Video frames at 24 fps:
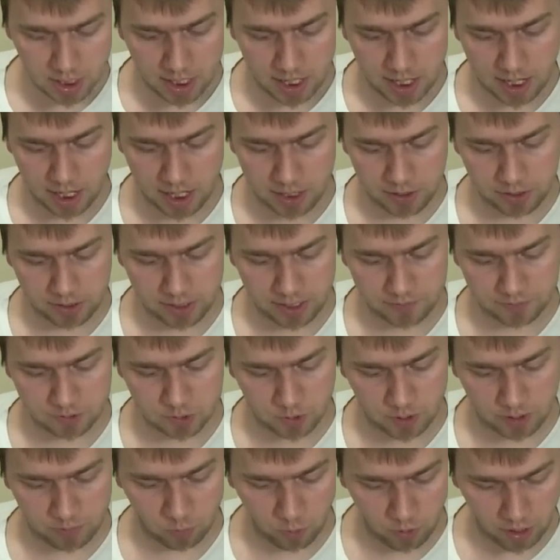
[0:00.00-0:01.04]
can have a
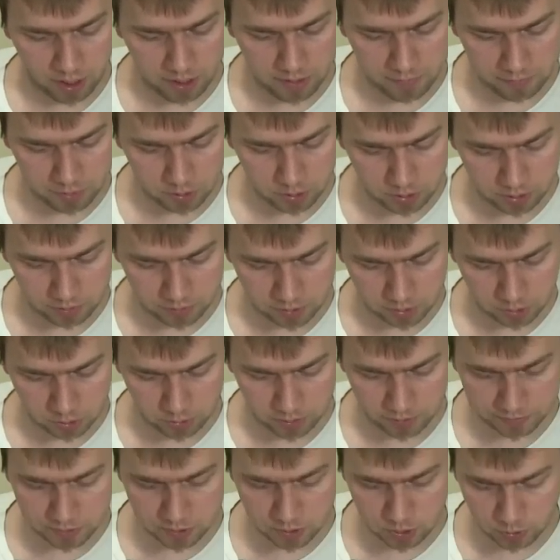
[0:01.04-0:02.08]
squad of 1, but you can
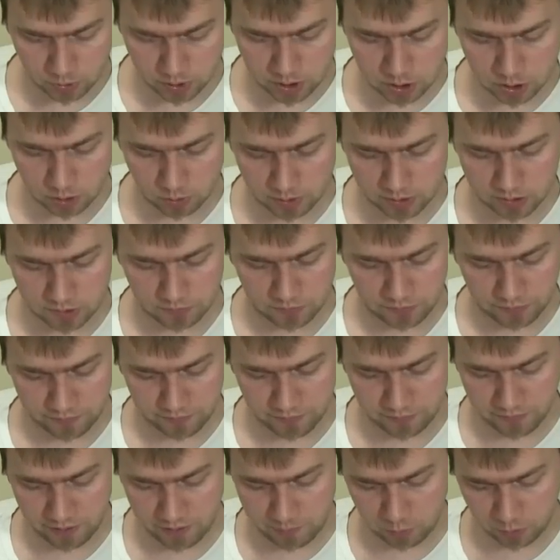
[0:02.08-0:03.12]
include up to 2 additional ones for
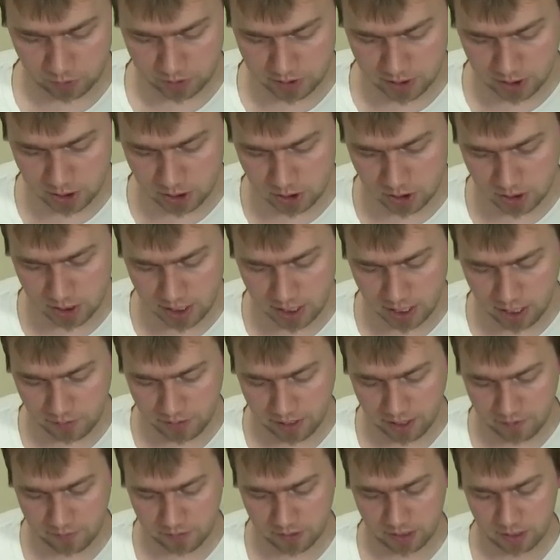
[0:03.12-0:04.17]
55 points each. And now
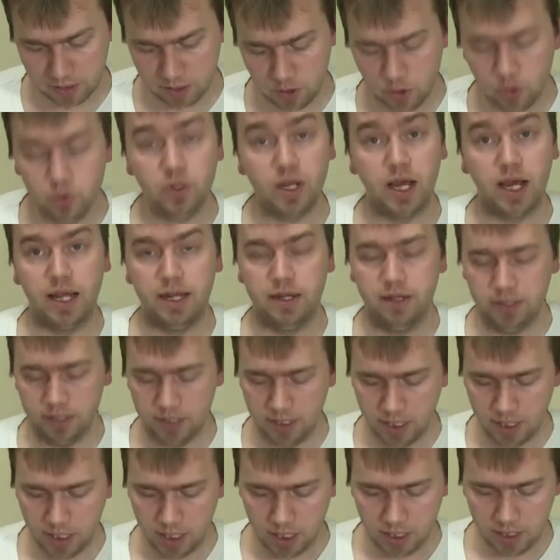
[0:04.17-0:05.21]
they have a new gun.
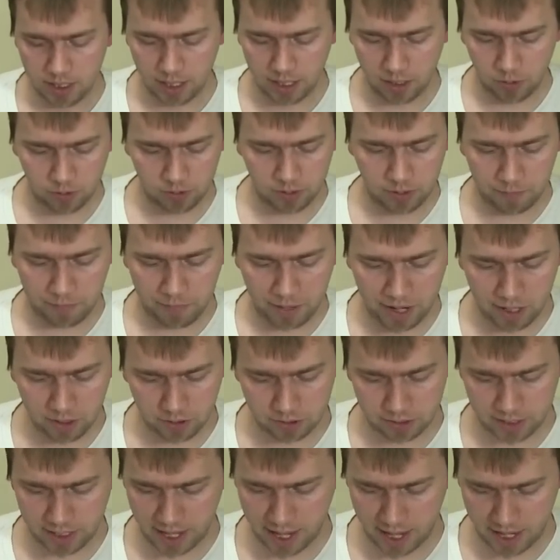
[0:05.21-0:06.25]
Not only
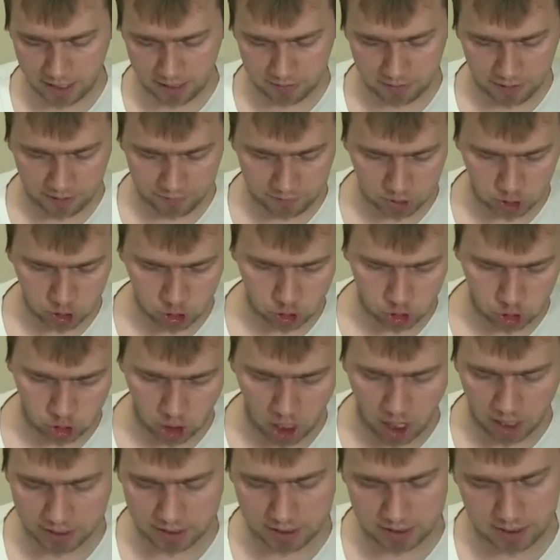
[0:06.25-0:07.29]
Impaler Cannon, they have a
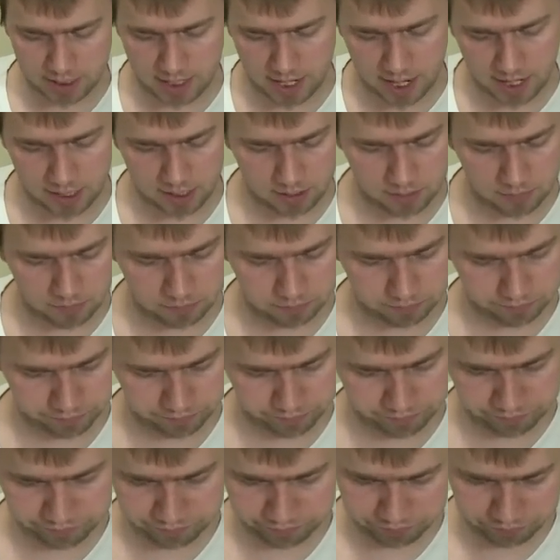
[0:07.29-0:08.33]
Shock Cannon.
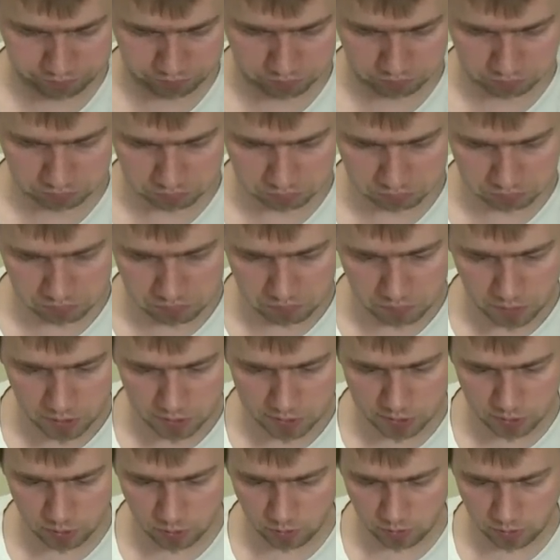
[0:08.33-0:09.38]

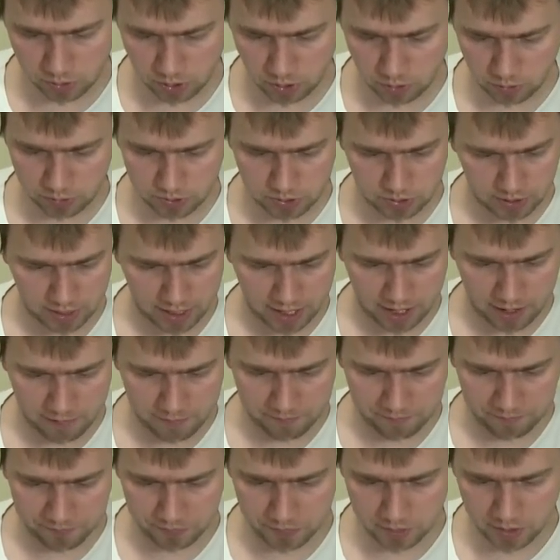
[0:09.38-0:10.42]
So we'll go to
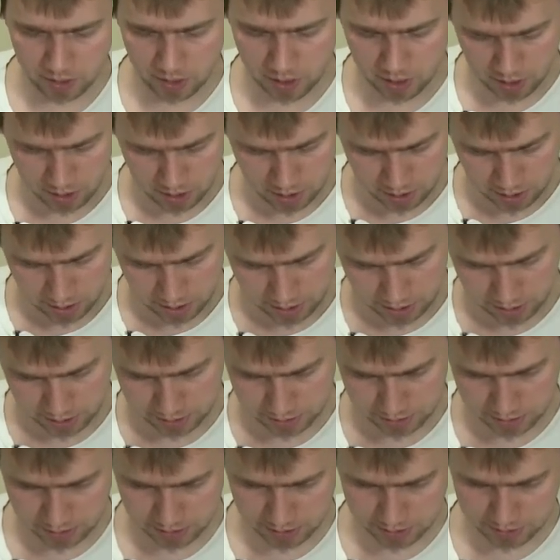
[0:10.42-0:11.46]
them
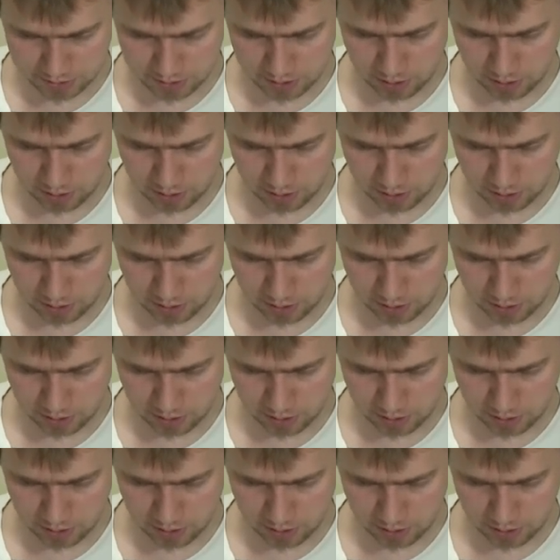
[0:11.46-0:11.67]
and